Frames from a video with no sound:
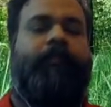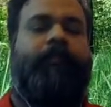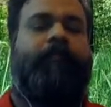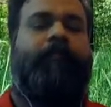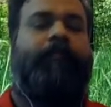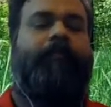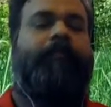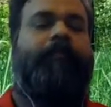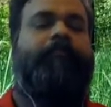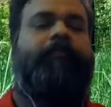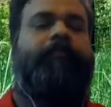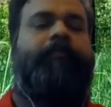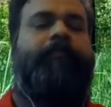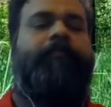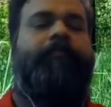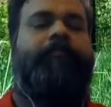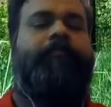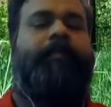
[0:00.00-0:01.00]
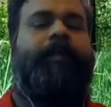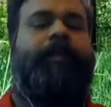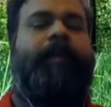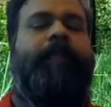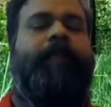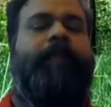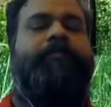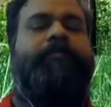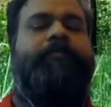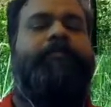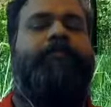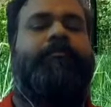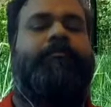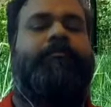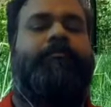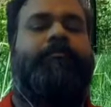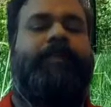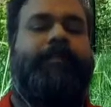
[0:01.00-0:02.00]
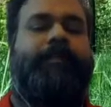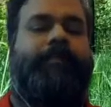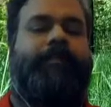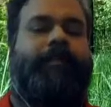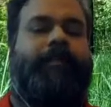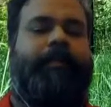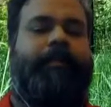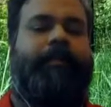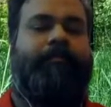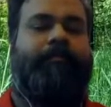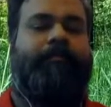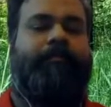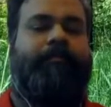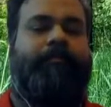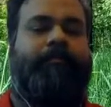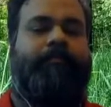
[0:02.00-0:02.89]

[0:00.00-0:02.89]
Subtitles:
One from Cancer to Sagittarius,